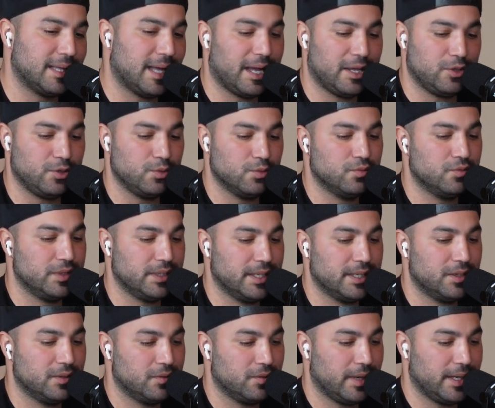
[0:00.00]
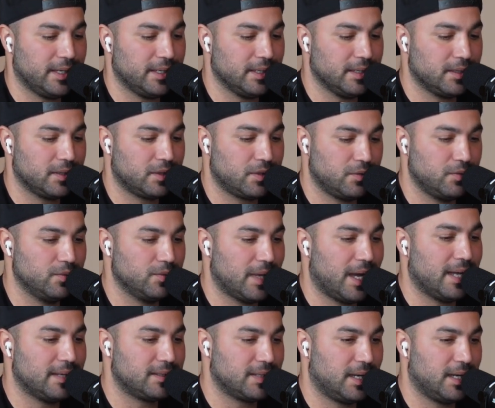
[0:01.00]
that you reiterated through
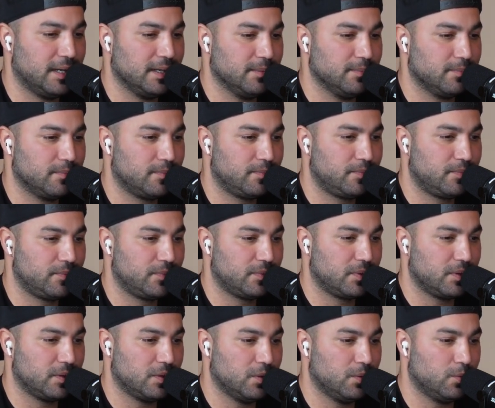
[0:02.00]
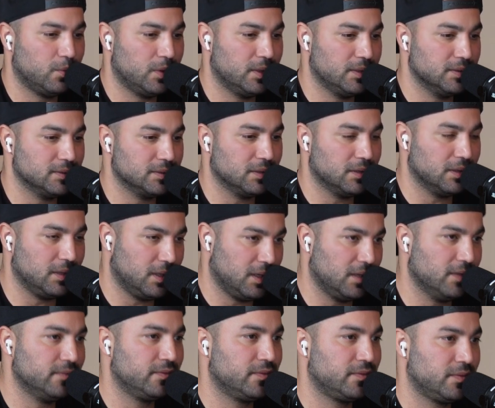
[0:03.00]
that time was
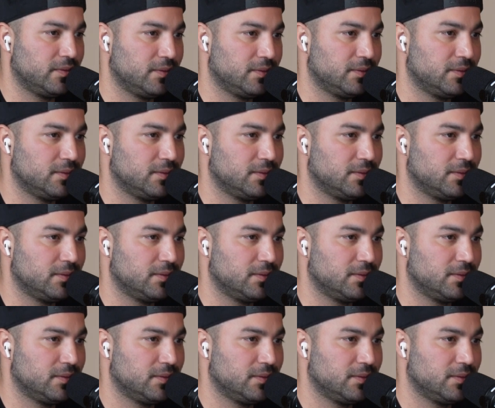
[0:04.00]
love,